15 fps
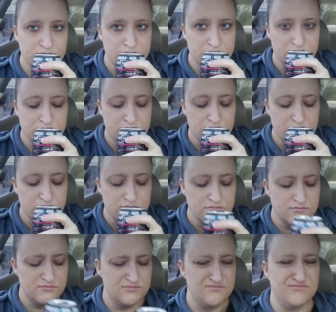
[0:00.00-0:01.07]

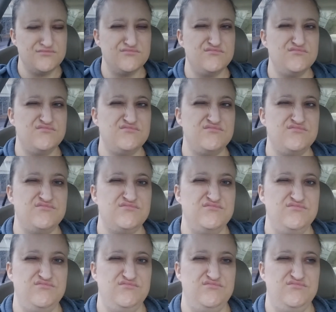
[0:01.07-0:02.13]

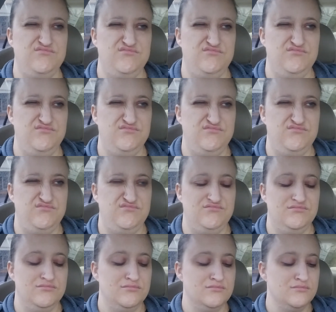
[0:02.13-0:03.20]

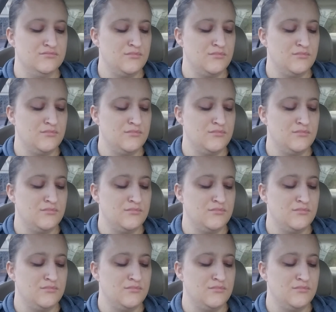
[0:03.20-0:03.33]
(silence)